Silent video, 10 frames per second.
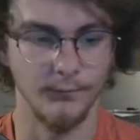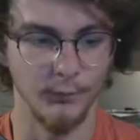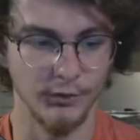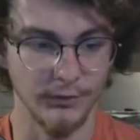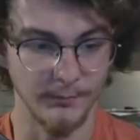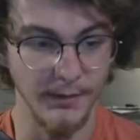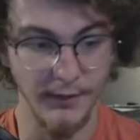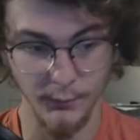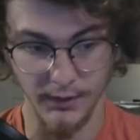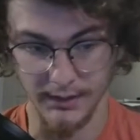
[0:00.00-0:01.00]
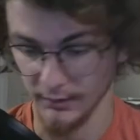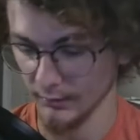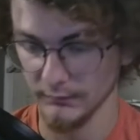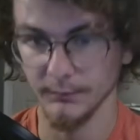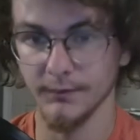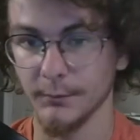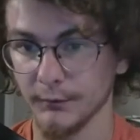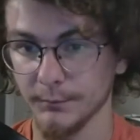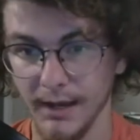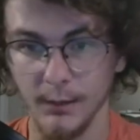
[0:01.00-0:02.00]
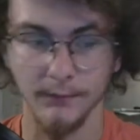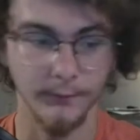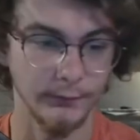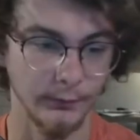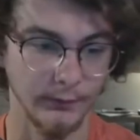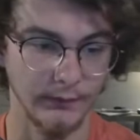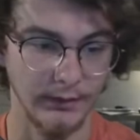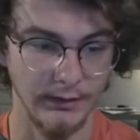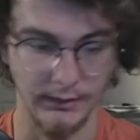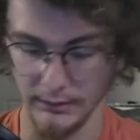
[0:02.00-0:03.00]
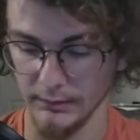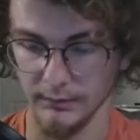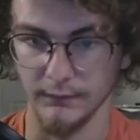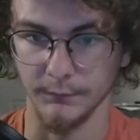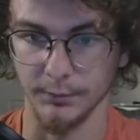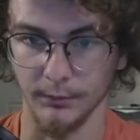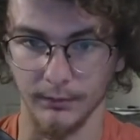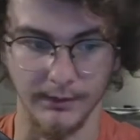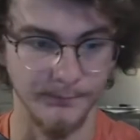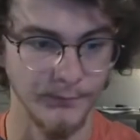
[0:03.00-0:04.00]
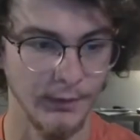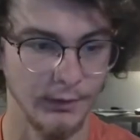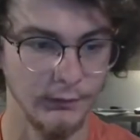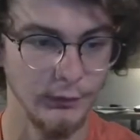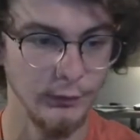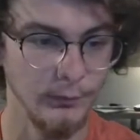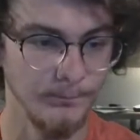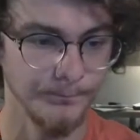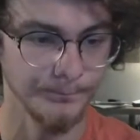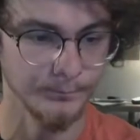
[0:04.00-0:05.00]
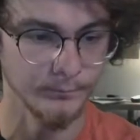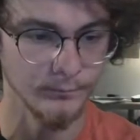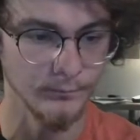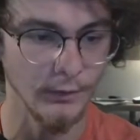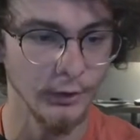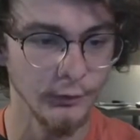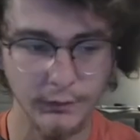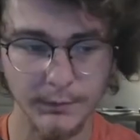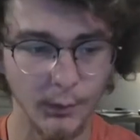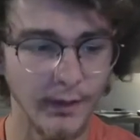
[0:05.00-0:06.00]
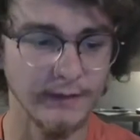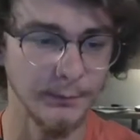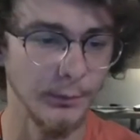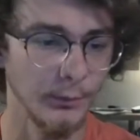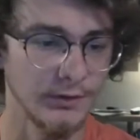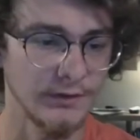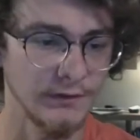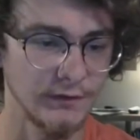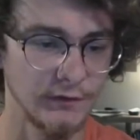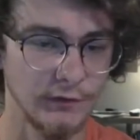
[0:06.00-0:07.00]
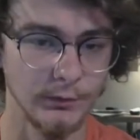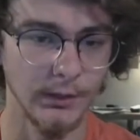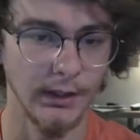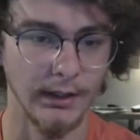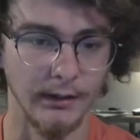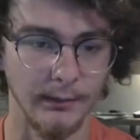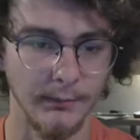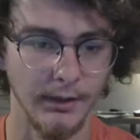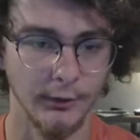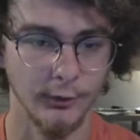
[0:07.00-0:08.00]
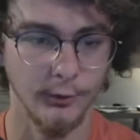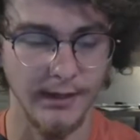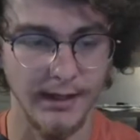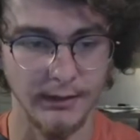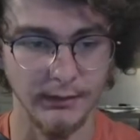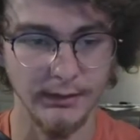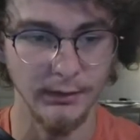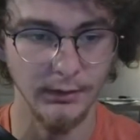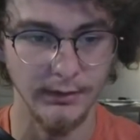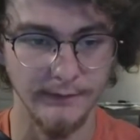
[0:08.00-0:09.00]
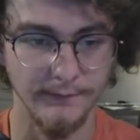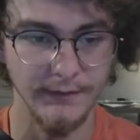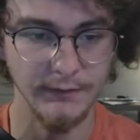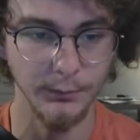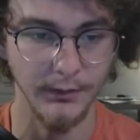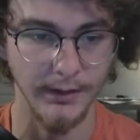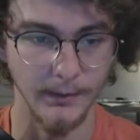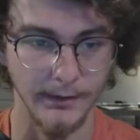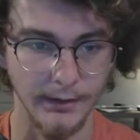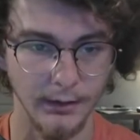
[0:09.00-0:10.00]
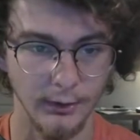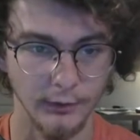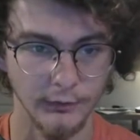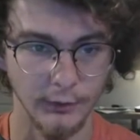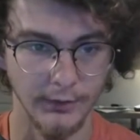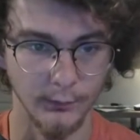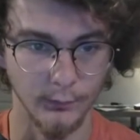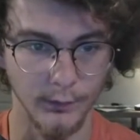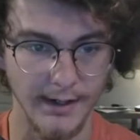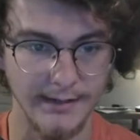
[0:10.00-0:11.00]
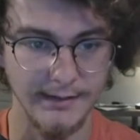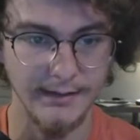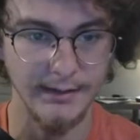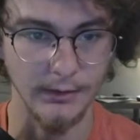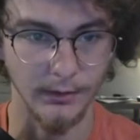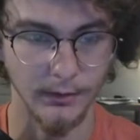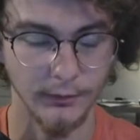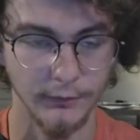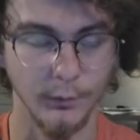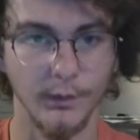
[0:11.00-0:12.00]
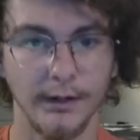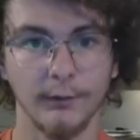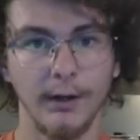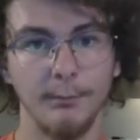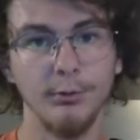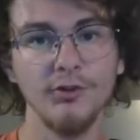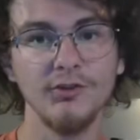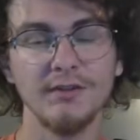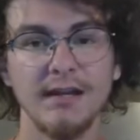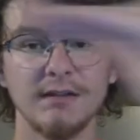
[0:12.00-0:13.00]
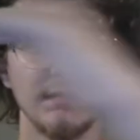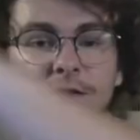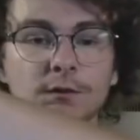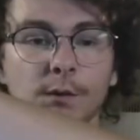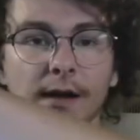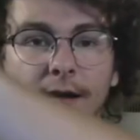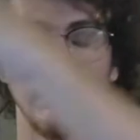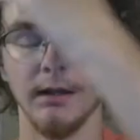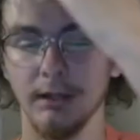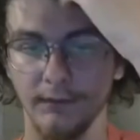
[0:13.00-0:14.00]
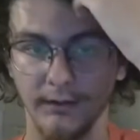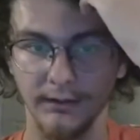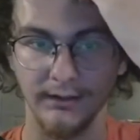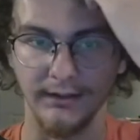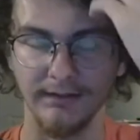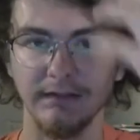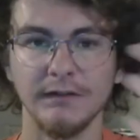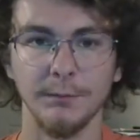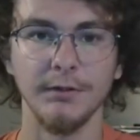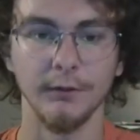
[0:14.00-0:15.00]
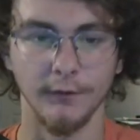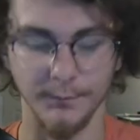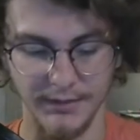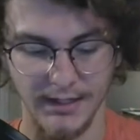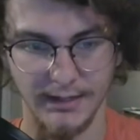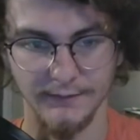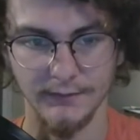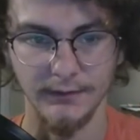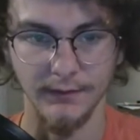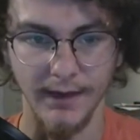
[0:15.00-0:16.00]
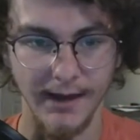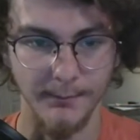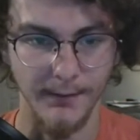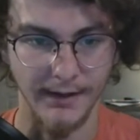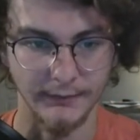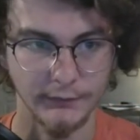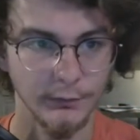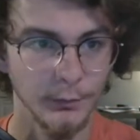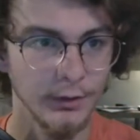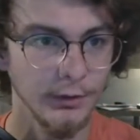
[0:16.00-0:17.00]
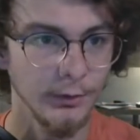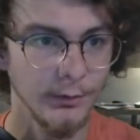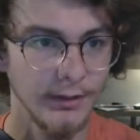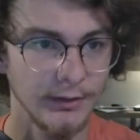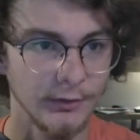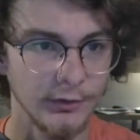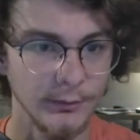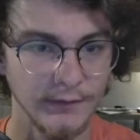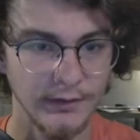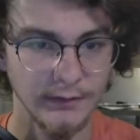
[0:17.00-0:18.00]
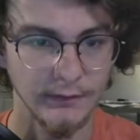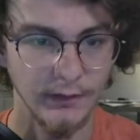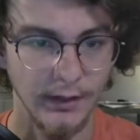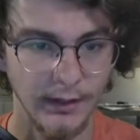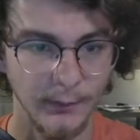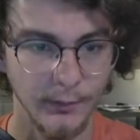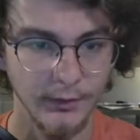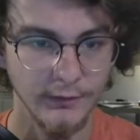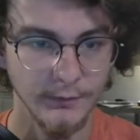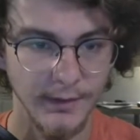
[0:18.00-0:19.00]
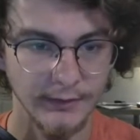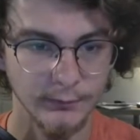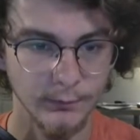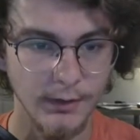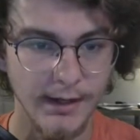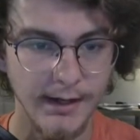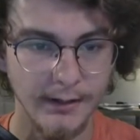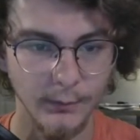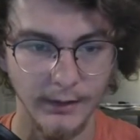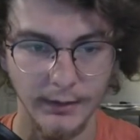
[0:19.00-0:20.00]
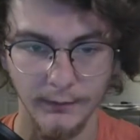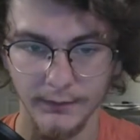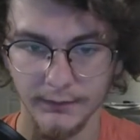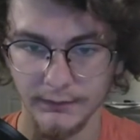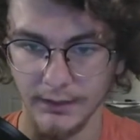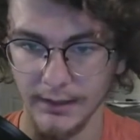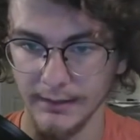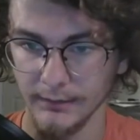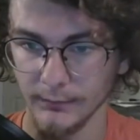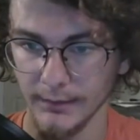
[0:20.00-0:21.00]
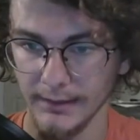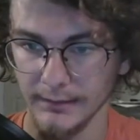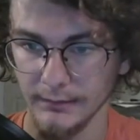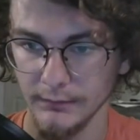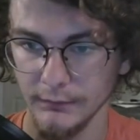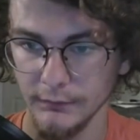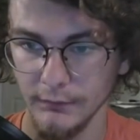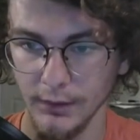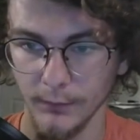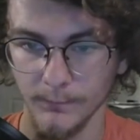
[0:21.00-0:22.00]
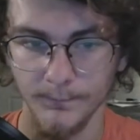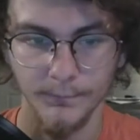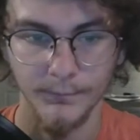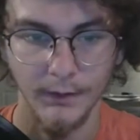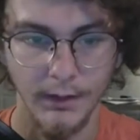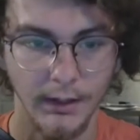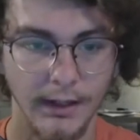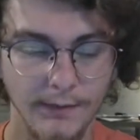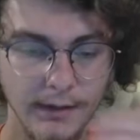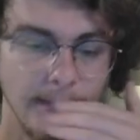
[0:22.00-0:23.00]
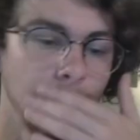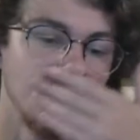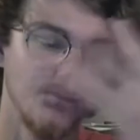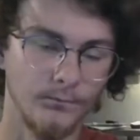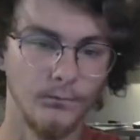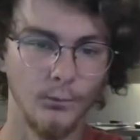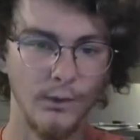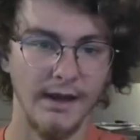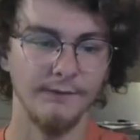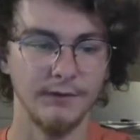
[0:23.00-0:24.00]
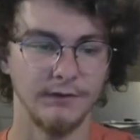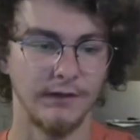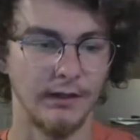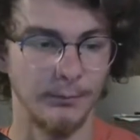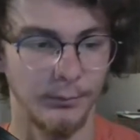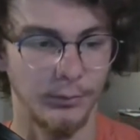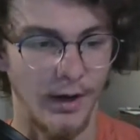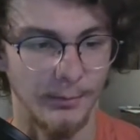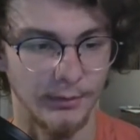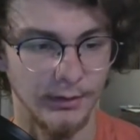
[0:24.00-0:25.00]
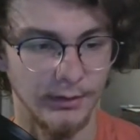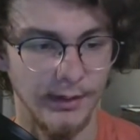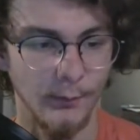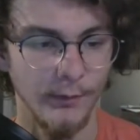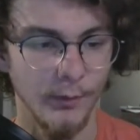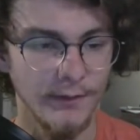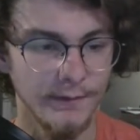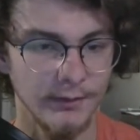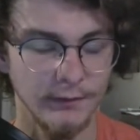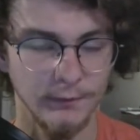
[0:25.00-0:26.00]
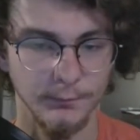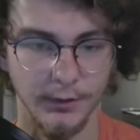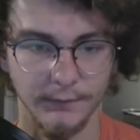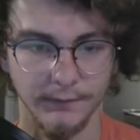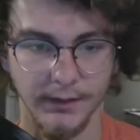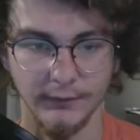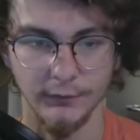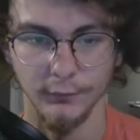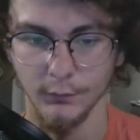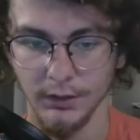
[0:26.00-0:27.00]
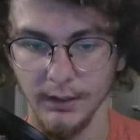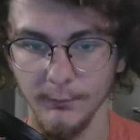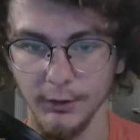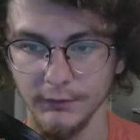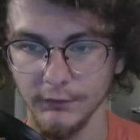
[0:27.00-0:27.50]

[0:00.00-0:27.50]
which are, by the way, some of the most powerful tools in this program, to do something quite simple, which is just to create a little invisible area starting right here. So whenever I push the text this way, then it disappears behind that mask. So we're going to go ahead and use this And we're going to just mask right around this guy like so. And then we have this set up properly. Now we want this butterfly to come onto